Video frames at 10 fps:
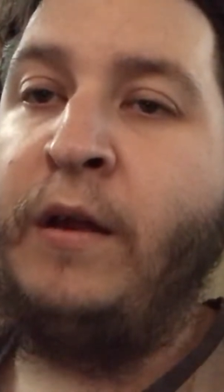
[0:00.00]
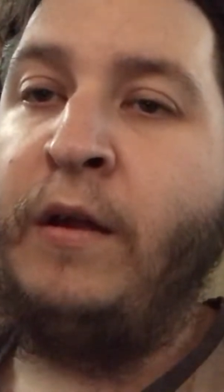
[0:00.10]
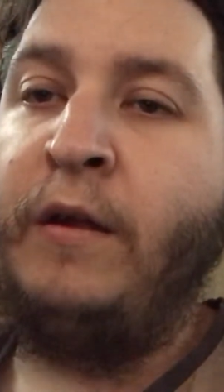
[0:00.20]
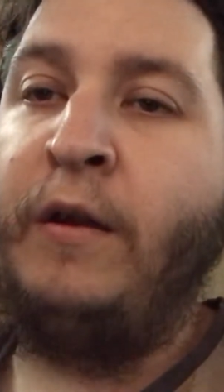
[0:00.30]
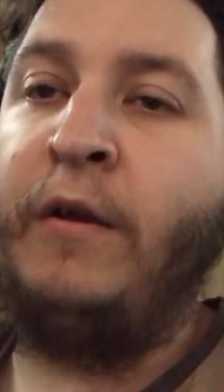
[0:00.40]

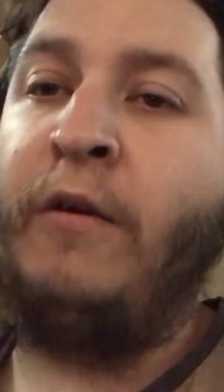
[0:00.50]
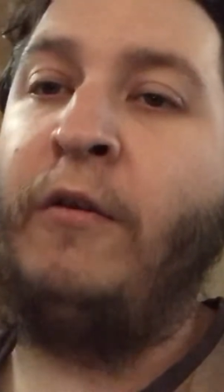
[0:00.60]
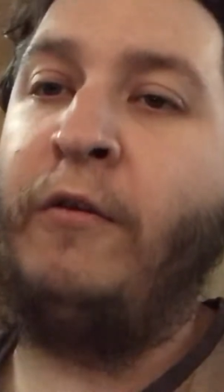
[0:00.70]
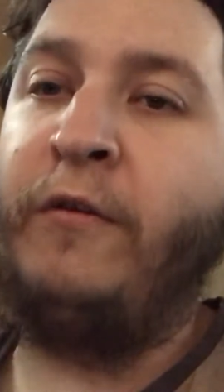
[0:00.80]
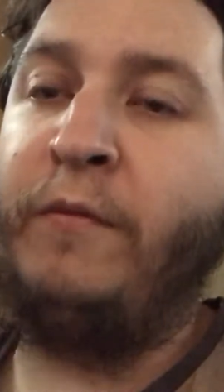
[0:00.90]
you know, a
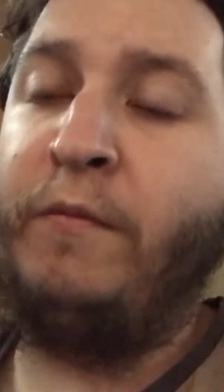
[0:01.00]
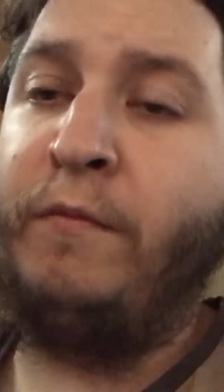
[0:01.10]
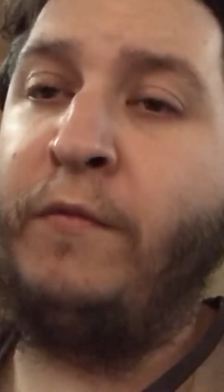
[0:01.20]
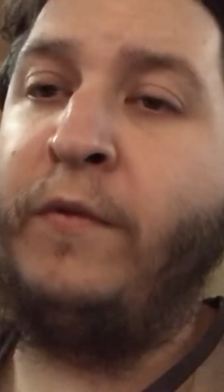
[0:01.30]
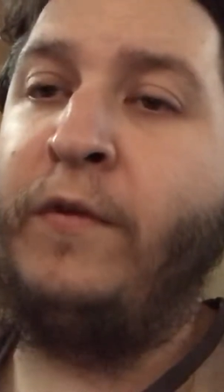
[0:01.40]
lot's
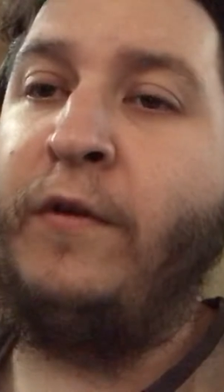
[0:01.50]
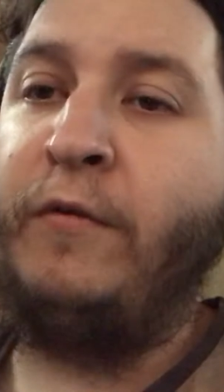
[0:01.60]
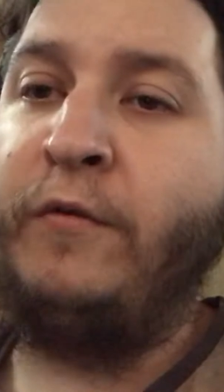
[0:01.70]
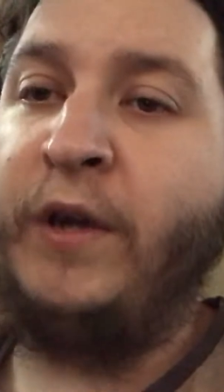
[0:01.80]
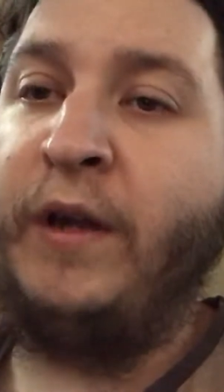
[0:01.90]
still
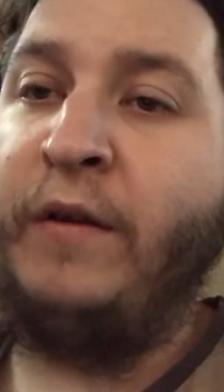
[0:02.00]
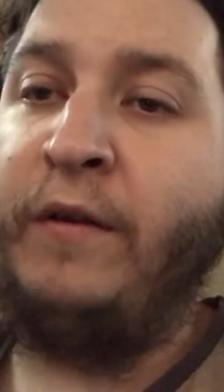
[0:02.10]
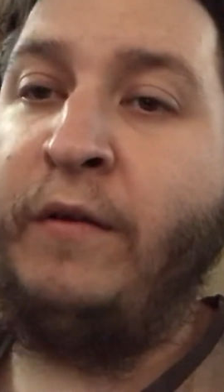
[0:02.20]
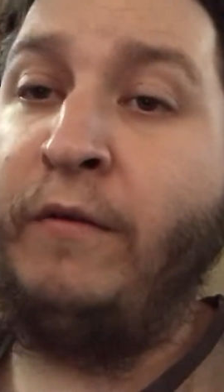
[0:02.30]
changing.